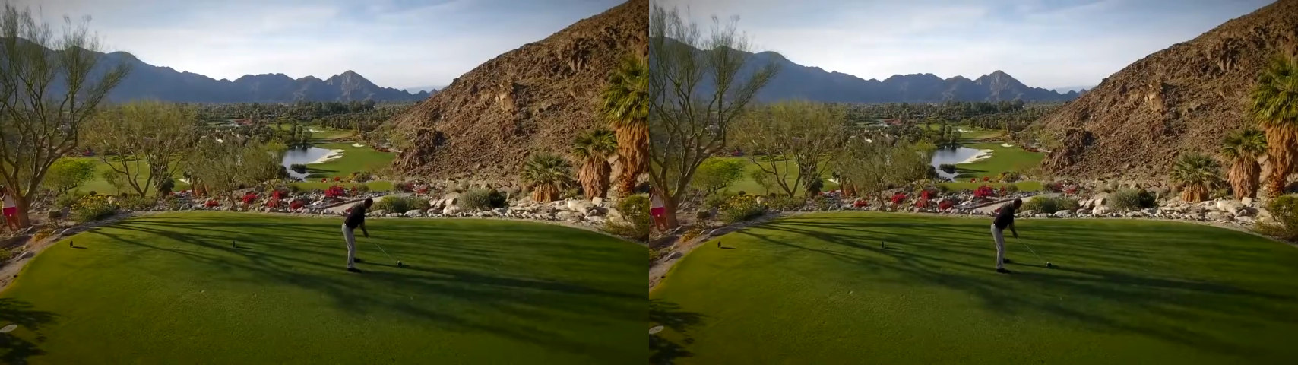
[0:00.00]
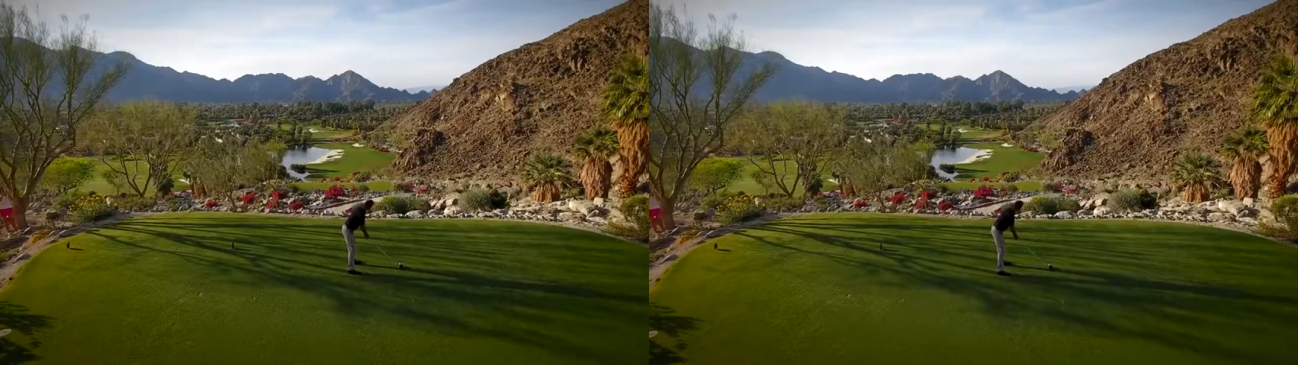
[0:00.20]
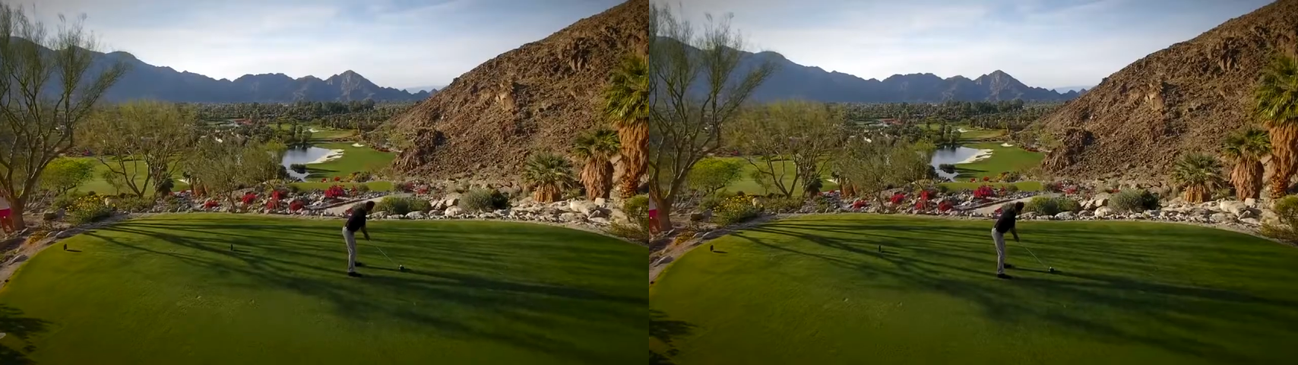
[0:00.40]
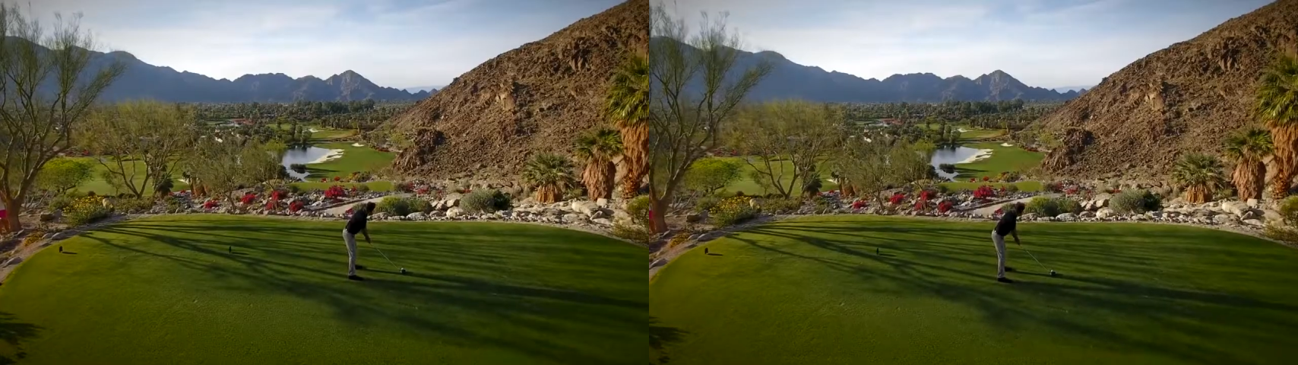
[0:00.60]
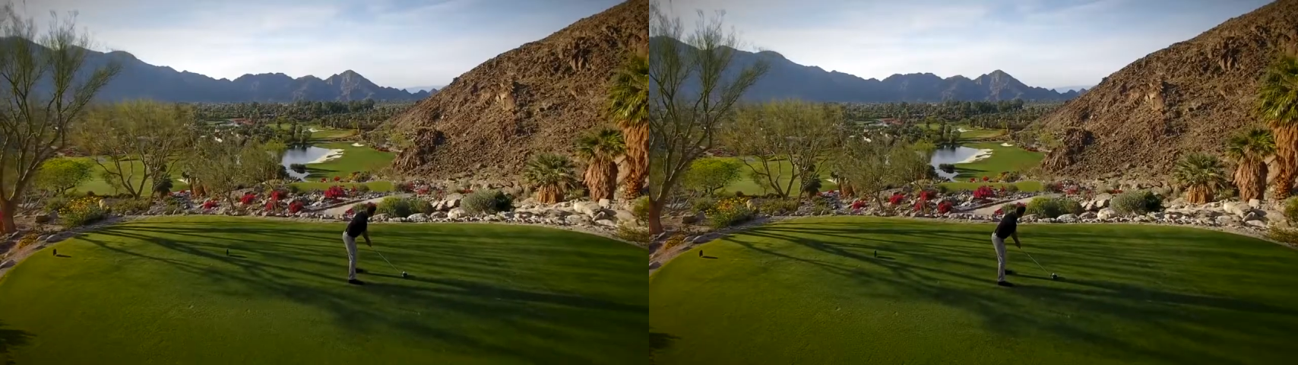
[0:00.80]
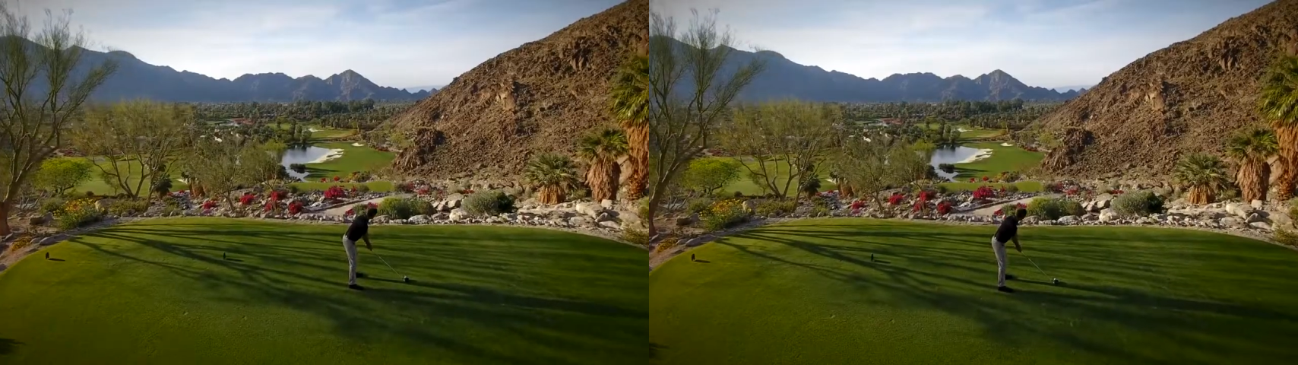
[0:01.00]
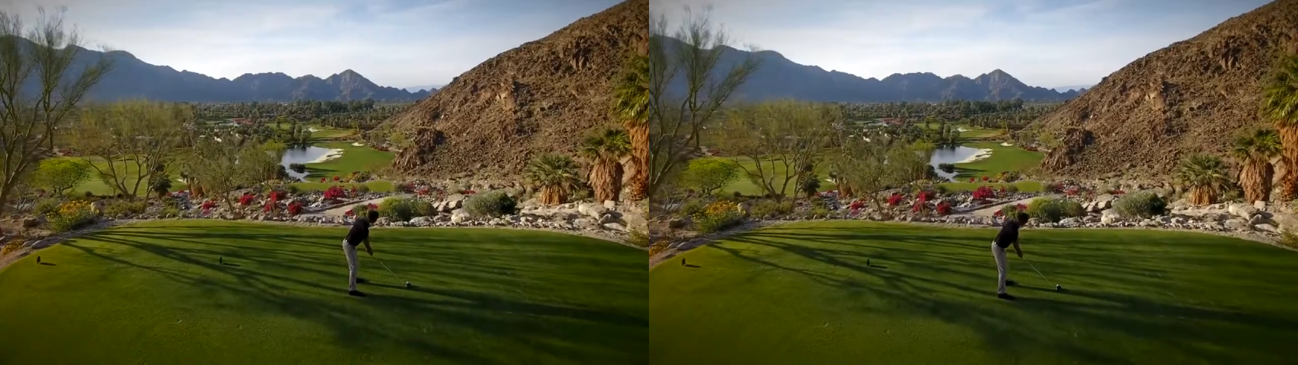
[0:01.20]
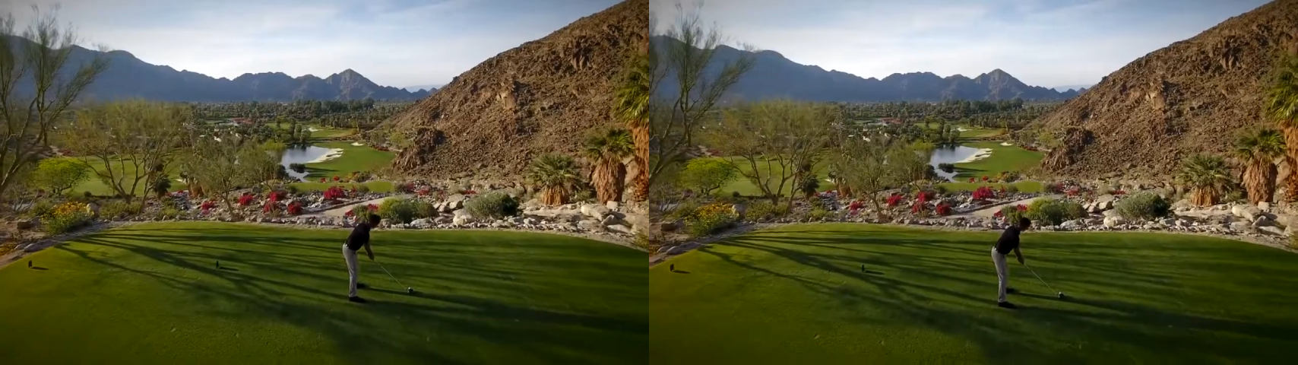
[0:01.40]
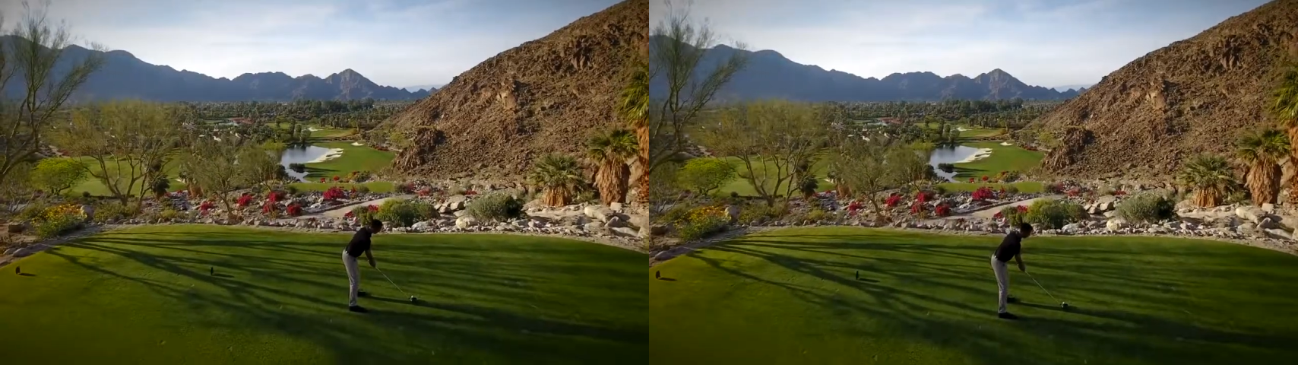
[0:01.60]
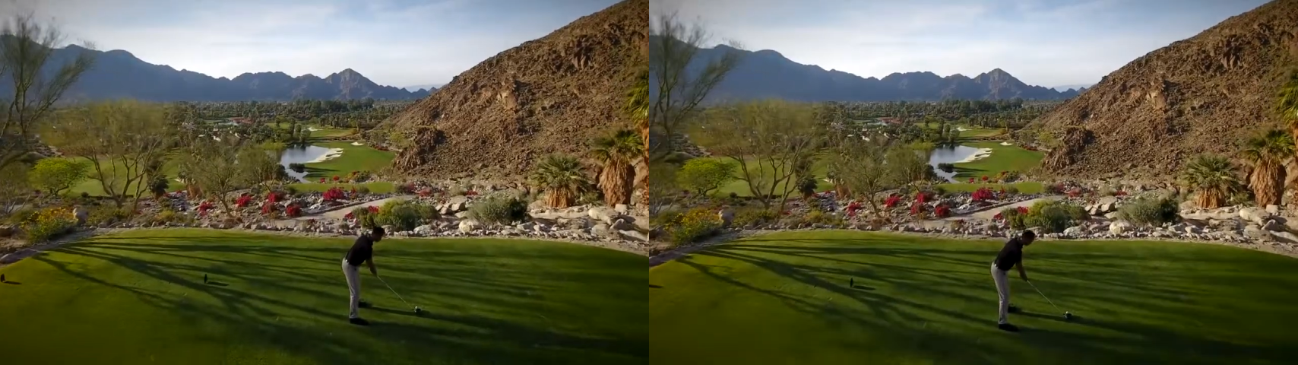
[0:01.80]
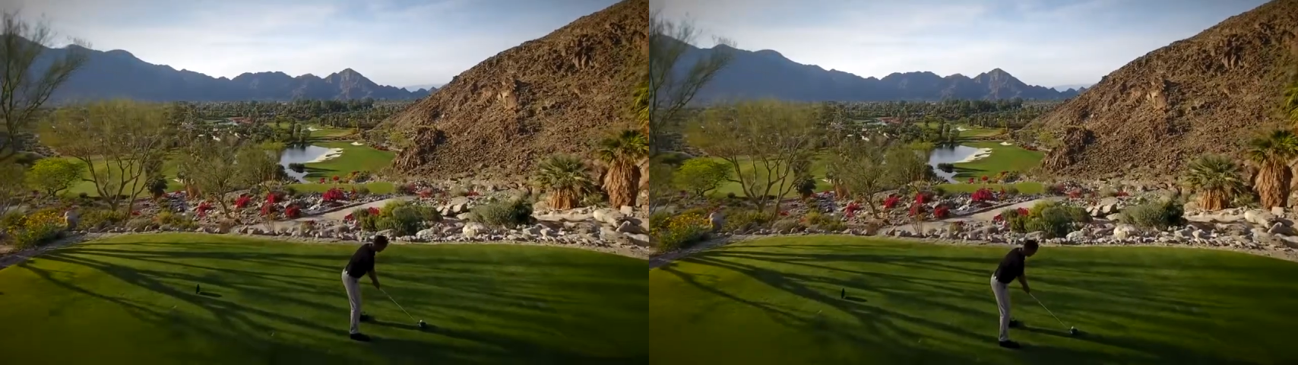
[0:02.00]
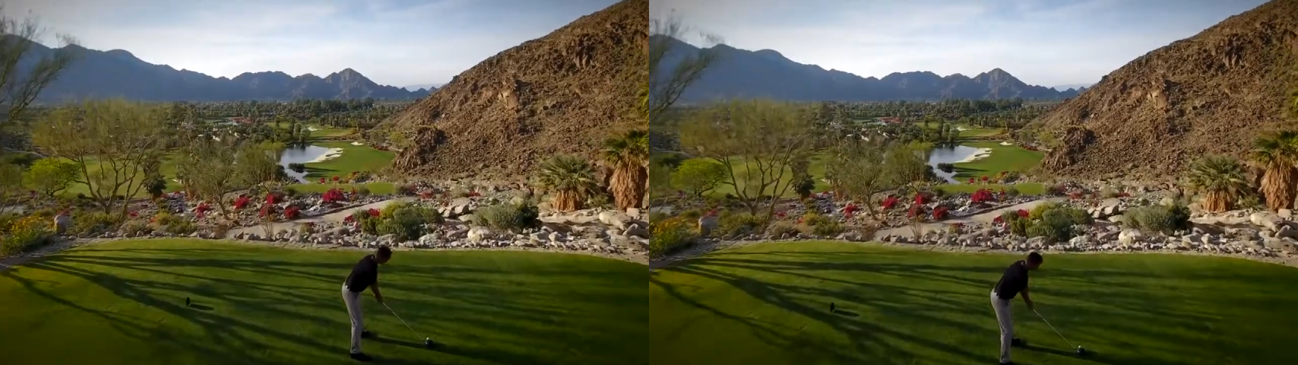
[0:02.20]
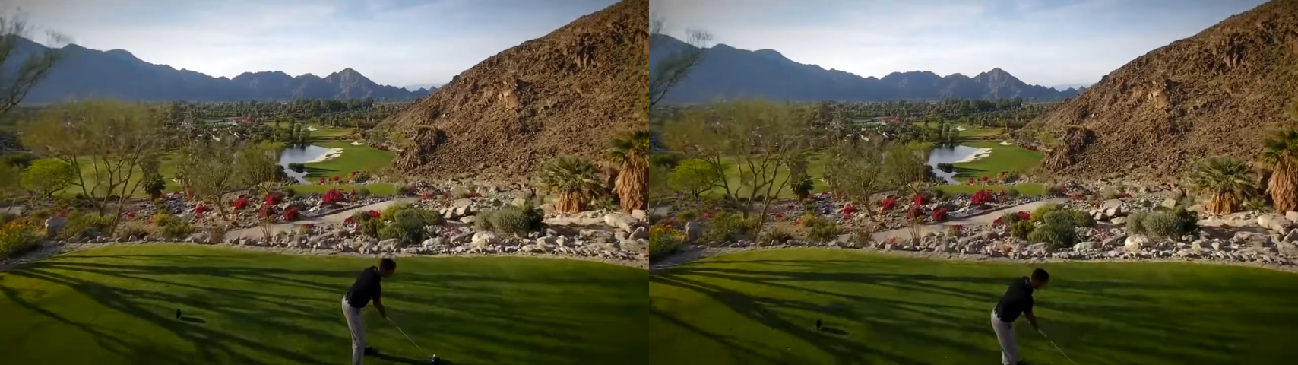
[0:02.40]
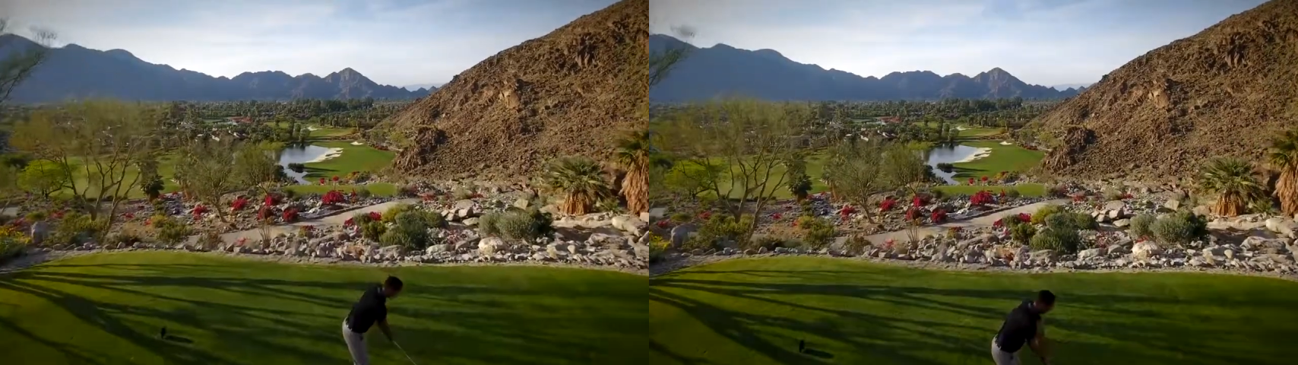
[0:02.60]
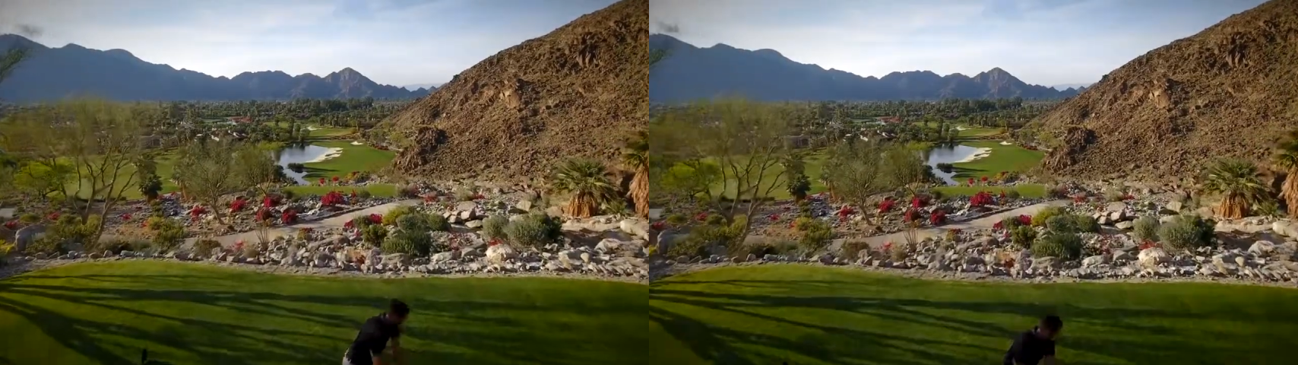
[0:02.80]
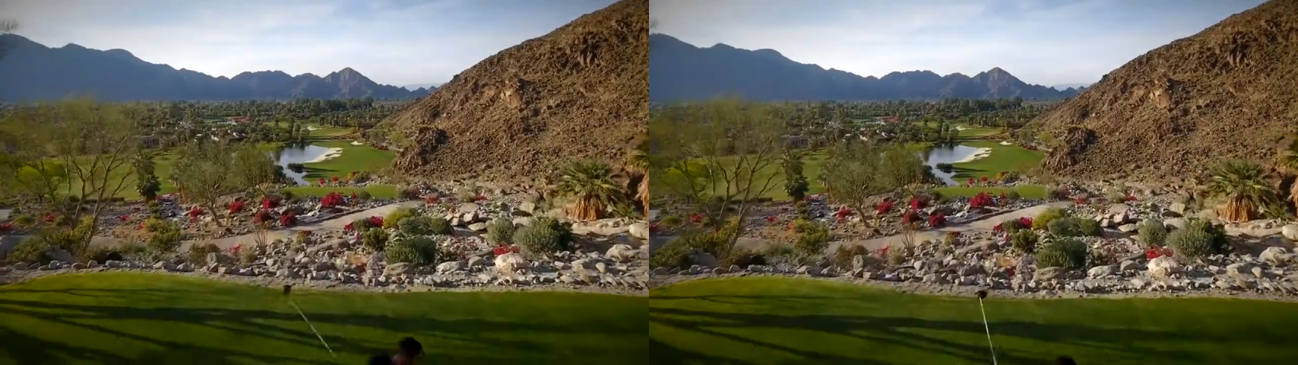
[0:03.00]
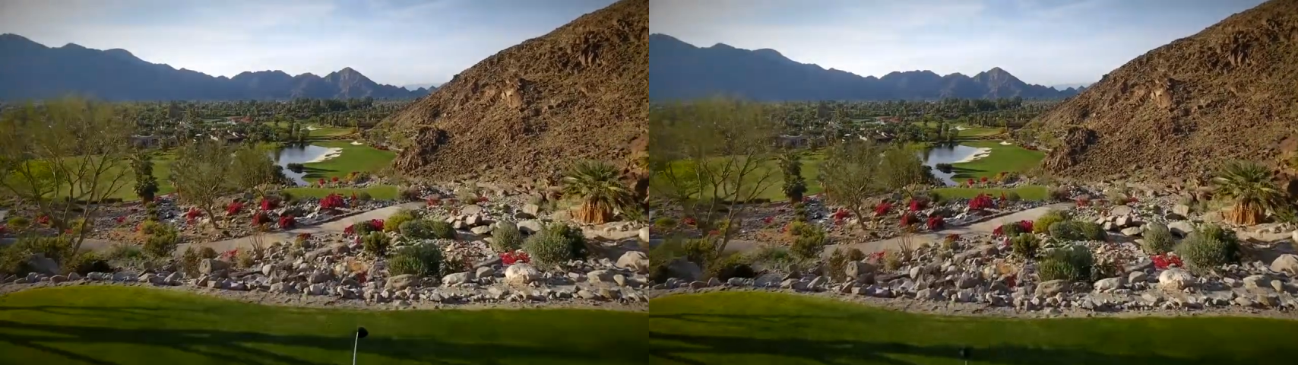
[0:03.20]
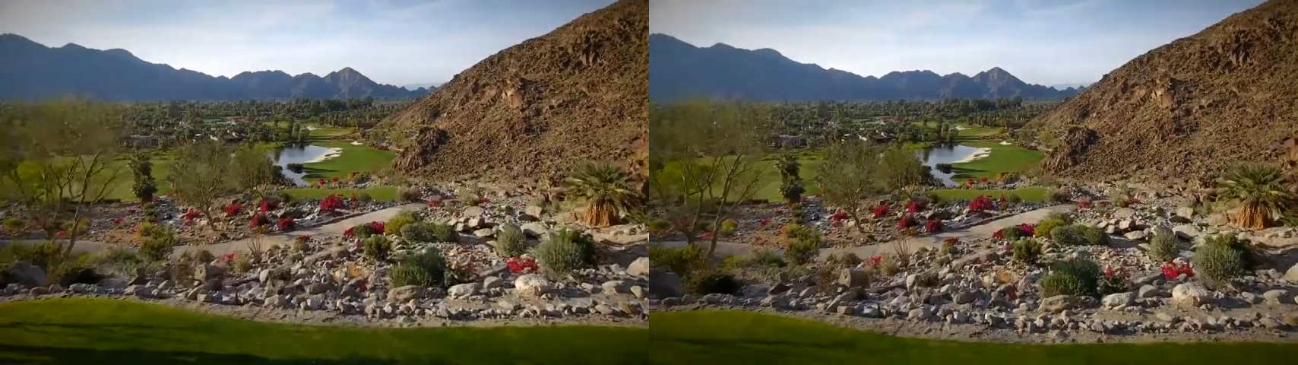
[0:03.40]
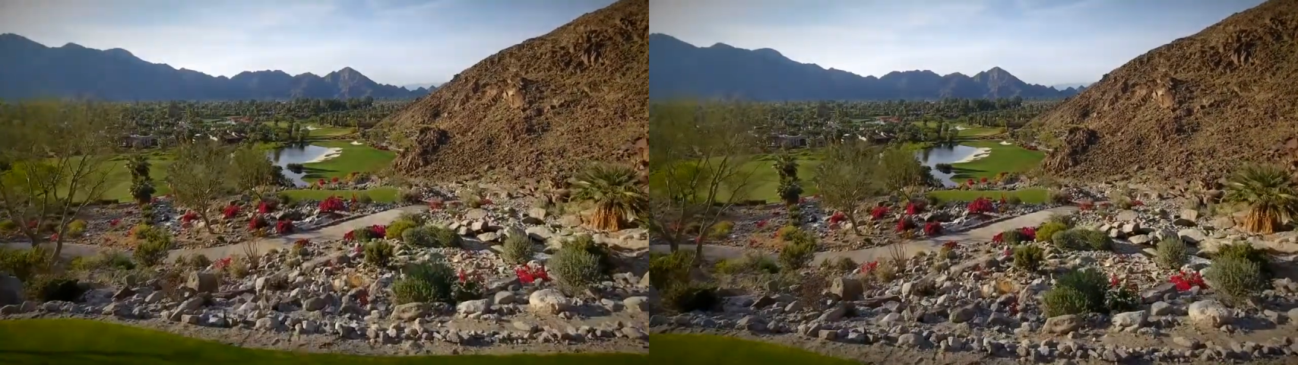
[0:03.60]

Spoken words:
No face is visible, so there are no lips to read.